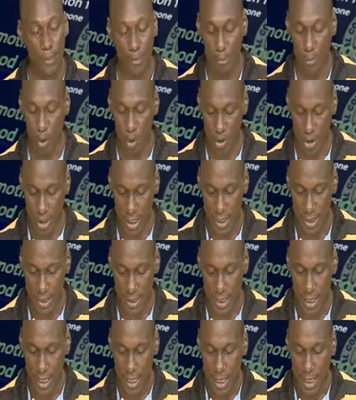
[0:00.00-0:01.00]
budget.
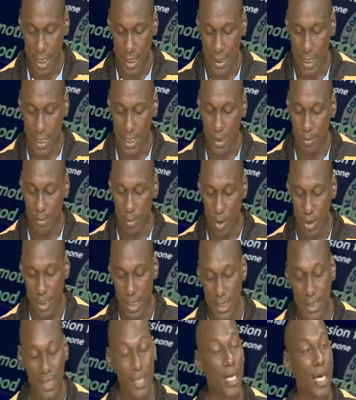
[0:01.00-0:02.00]
Now the budget
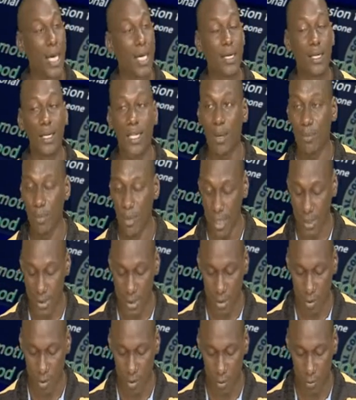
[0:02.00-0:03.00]
here in
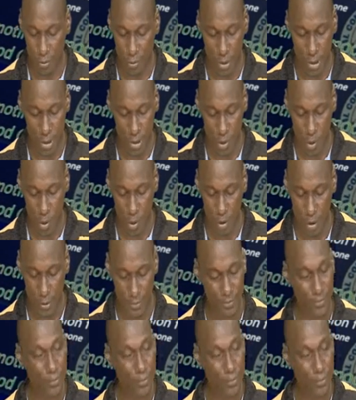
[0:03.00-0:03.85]
Namiata Conference Hall.